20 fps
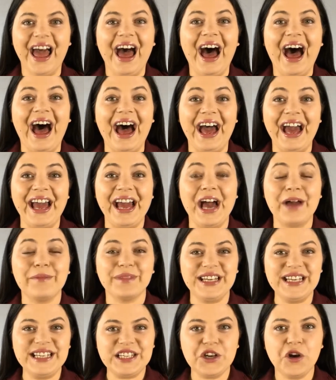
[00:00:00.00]
Hi, I'm
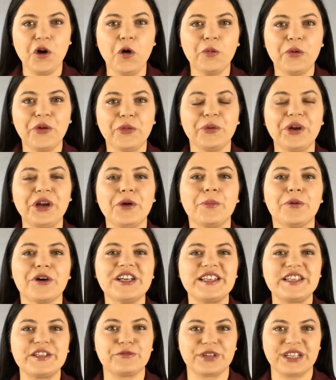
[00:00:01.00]
Lisa Kohl with We Know
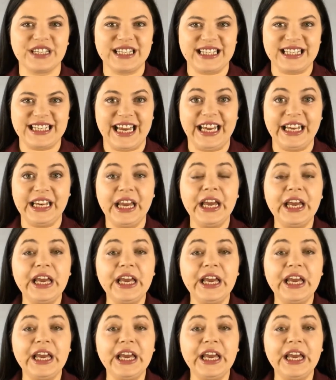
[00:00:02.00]
Boise Real Estate,